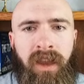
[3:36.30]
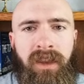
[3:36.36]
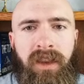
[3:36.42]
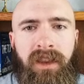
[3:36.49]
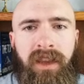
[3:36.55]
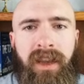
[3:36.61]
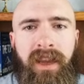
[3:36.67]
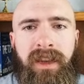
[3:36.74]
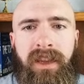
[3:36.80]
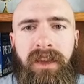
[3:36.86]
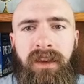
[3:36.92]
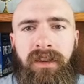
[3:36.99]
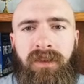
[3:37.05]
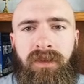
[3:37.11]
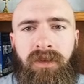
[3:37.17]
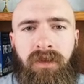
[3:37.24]
The
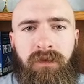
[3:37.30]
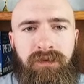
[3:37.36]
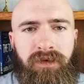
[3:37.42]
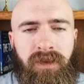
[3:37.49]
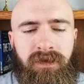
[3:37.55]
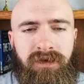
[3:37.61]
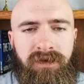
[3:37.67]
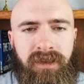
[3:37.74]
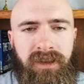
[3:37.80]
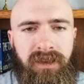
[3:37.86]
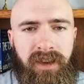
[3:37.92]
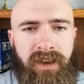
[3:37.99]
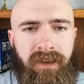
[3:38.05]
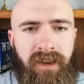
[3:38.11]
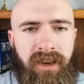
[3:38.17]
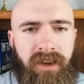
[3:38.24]
lady who approached this
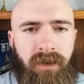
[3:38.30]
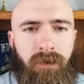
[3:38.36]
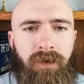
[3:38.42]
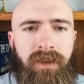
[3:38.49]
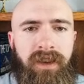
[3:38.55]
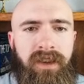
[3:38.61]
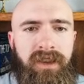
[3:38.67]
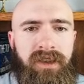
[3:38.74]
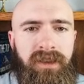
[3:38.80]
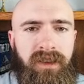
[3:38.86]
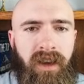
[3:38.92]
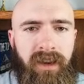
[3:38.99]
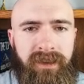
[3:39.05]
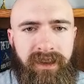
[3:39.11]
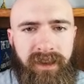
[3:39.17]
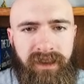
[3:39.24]
leader in a religious
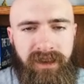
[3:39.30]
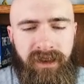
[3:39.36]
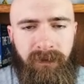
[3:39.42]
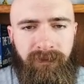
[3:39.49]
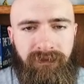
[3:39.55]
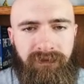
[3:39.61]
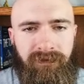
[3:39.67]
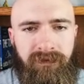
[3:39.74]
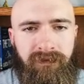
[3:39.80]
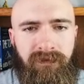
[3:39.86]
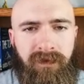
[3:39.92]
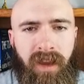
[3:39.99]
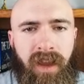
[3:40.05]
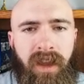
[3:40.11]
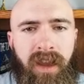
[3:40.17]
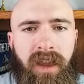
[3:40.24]
context
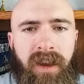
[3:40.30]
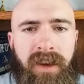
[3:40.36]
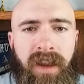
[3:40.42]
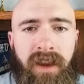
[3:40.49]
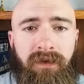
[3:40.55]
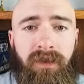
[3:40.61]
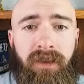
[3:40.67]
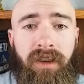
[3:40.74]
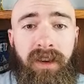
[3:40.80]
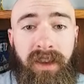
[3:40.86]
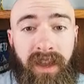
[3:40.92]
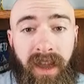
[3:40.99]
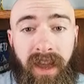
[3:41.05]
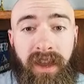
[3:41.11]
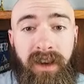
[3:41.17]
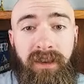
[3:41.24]
never
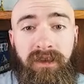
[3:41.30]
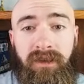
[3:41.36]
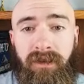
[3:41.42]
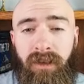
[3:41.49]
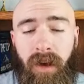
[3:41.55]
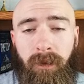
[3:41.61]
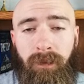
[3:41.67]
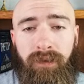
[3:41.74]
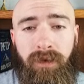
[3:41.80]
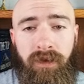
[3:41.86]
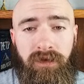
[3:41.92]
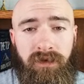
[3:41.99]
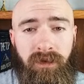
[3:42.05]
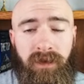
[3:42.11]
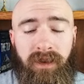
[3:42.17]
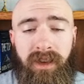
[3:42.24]
again
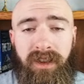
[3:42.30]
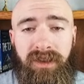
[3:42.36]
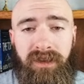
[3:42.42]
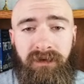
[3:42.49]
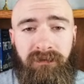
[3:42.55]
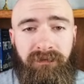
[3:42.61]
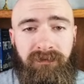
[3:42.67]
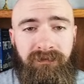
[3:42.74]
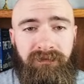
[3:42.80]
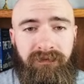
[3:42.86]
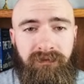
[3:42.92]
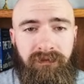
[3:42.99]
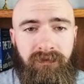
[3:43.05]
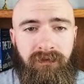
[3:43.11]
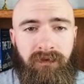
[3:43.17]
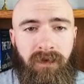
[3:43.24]
approached religion.
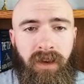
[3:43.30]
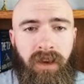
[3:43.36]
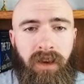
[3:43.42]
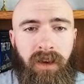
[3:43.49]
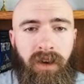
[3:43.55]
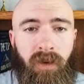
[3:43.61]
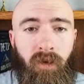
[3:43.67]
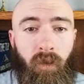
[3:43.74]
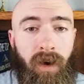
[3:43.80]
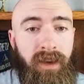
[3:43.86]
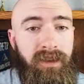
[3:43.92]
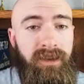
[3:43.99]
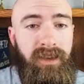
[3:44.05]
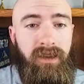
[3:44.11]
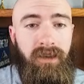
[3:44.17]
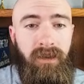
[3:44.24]

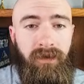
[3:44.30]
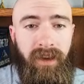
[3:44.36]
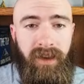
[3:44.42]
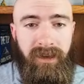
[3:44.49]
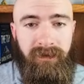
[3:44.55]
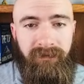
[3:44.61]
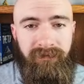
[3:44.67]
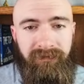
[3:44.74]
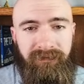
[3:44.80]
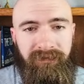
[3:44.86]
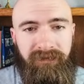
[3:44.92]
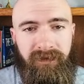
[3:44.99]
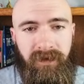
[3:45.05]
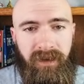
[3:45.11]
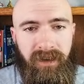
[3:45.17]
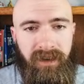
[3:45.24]
One single event.
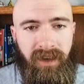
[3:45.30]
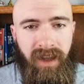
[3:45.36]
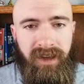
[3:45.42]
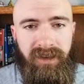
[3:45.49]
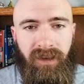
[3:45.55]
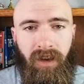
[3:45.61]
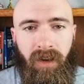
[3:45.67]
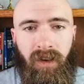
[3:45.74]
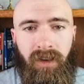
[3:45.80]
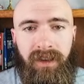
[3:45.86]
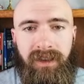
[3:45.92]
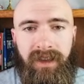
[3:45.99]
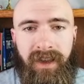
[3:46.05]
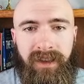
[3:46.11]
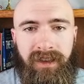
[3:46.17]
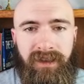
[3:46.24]
That is all
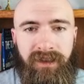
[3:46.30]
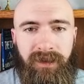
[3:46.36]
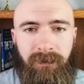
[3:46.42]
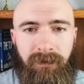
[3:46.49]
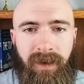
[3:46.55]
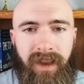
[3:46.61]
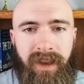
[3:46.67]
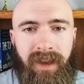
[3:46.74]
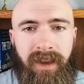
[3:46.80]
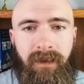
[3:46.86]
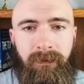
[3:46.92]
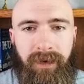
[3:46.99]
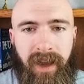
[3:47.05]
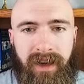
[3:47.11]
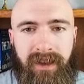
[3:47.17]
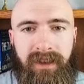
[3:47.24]
it takes to make
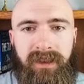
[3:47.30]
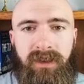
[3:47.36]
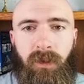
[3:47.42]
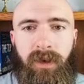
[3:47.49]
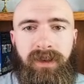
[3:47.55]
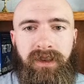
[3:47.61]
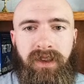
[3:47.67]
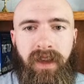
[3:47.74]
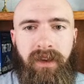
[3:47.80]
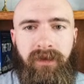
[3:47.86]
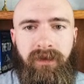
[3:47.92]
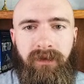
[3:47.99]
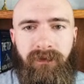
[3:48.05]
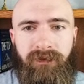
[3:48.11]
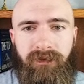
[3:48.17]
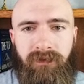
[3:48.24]
impact in someone's
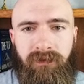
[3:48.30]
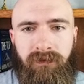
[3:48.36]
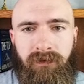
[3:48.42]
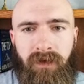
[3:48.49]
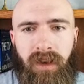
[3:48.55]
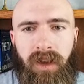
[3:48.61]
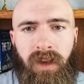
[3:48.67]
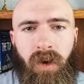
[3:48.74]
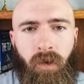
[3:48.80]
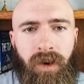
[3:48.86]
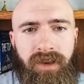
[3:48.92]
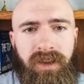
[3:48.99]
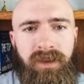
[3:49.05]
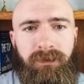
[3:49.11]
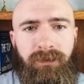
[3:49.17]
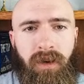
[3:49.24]
life,
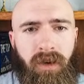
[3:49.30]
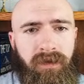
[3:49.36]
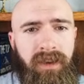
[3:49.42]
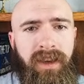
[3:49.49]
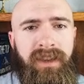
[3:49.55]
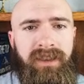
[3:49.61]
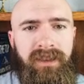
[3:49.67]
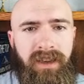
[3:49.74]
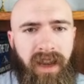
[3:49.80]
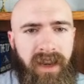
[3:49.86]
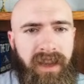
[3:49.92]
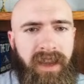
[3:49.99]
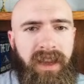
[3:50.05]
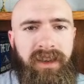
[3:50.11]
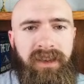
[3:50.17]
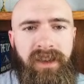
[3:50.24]
which is both
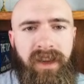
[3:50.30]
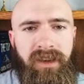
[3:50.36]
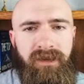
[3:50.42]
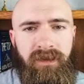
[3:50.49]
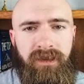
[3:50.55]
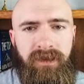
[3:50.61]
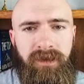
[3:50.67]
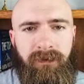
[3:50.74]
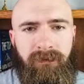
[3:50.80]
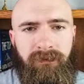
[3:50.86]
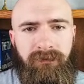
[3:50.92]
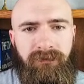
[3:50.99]
exciting and dangerous.